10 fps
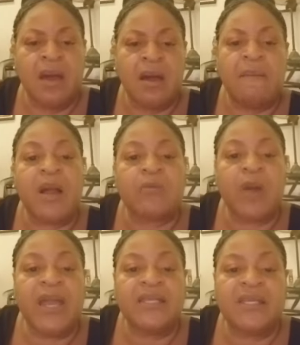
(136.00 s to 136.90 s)
my
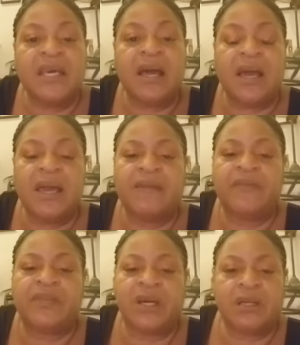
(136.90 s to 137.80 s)
rights and I have
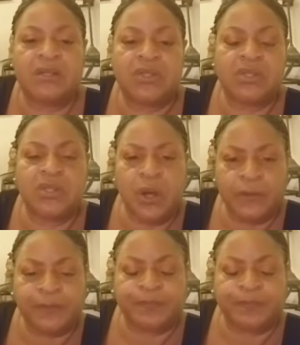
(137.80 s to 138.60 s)
done so.